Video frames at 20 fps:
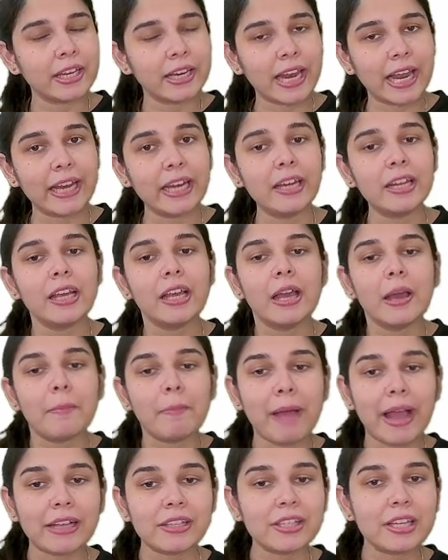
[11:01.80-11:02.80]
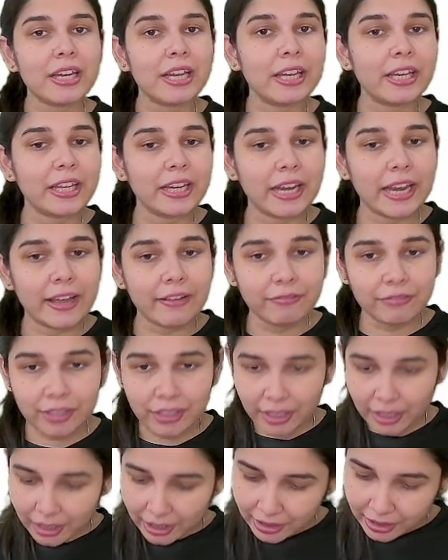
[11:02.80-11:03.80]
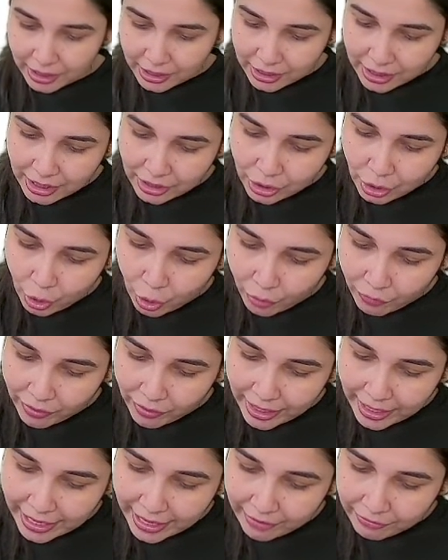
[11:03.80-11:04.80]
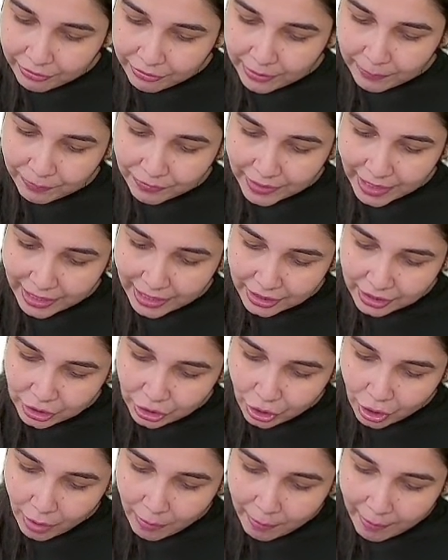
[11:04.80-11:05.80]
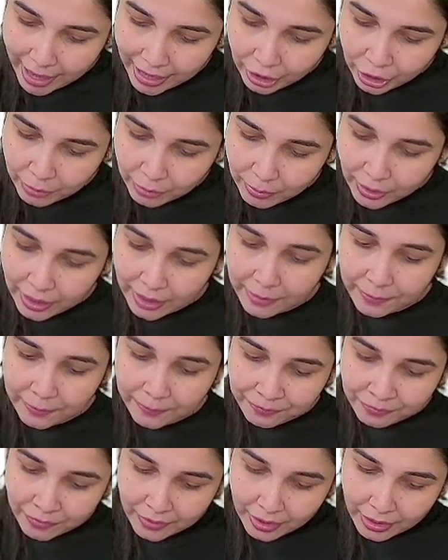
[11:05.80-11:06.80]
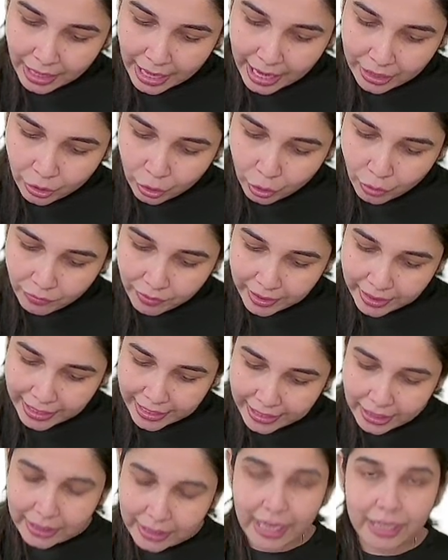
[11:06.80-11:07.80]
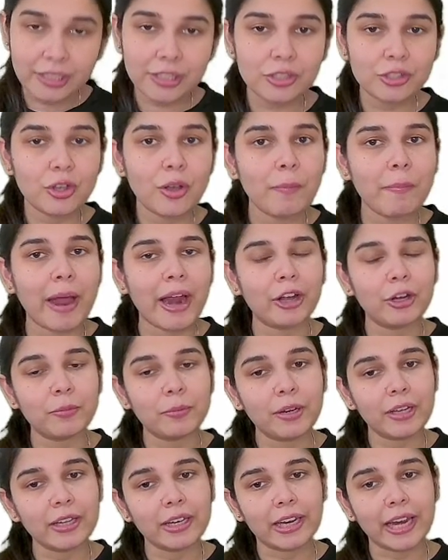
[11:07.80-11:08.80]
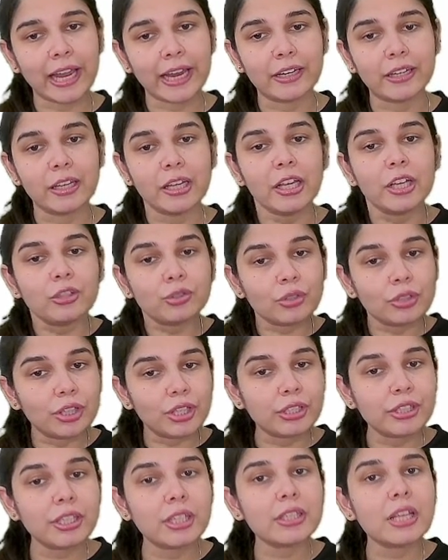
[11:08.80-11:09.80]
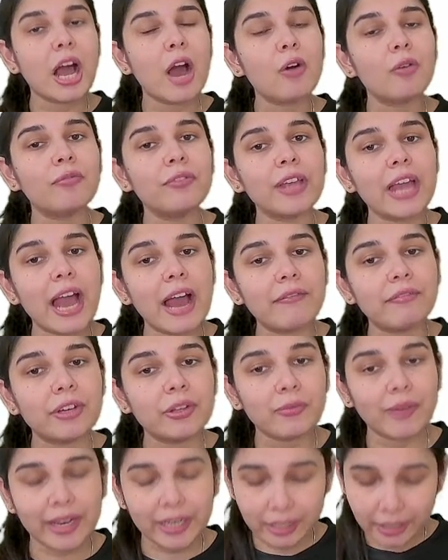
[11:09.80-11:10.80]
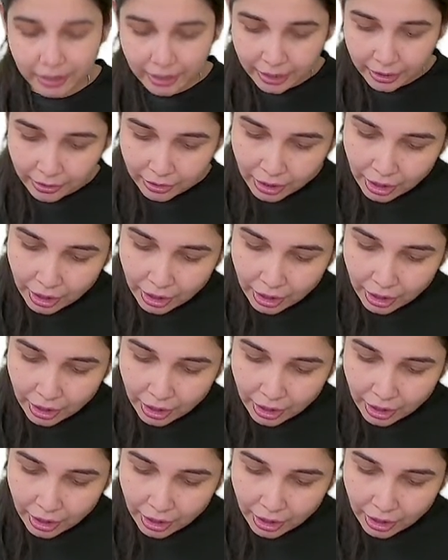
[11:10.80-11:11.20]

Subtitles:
right, maxillary left. This is lower left, that is your mandibular, and lower right, that is your mandibular right. So this is how we have divided it